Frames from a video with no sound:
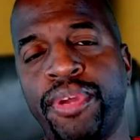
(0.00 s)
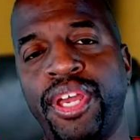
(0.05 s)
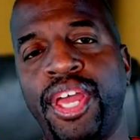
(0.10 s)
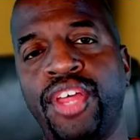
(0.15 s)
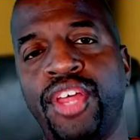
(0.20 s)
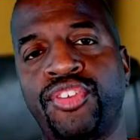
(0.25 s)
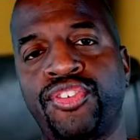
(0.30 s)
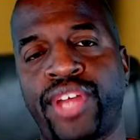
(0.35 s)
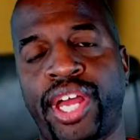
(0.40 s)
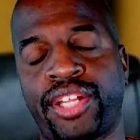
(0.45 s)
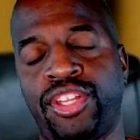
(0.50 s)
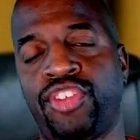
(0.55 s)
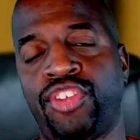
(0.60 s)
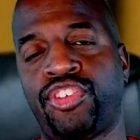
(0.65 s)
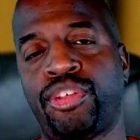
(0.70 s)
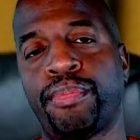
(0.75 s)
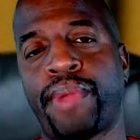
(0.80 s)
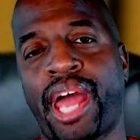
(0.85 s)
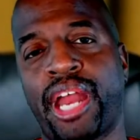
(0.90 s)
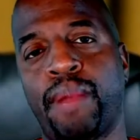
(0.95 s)
is like this
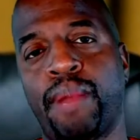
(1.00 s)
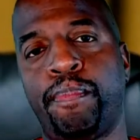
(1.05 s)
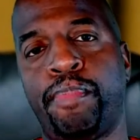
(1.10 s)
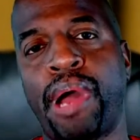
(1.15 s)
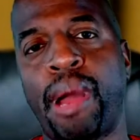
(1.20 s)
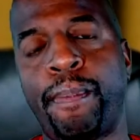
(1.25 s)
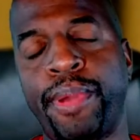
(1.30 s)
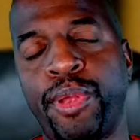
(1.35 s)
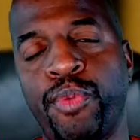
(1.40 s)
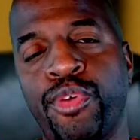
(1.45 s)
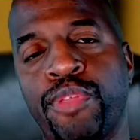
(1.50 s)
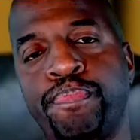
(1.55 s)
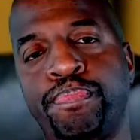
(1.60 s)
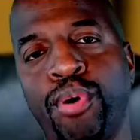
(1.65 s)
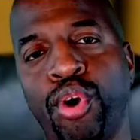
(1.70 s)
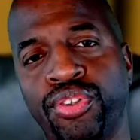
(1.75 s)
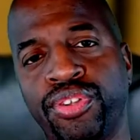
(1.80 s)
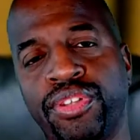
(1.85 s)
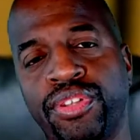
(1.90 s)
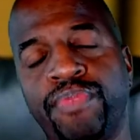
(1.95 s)
some kind of puppet with
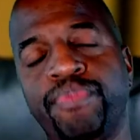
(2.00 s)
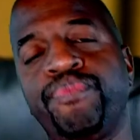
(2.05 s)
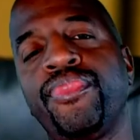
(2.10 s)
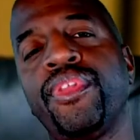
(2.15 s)
Putin,